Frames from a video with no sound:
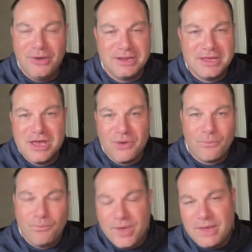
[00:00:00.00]
And
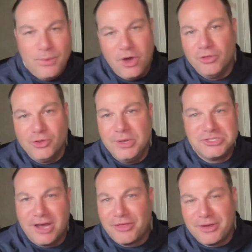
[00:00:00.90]
we all knew each
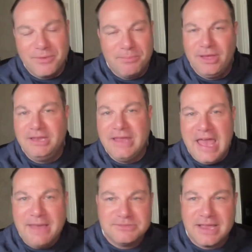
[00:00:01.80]
other and we played
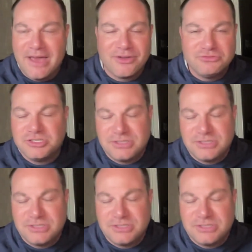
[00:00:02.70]
games together.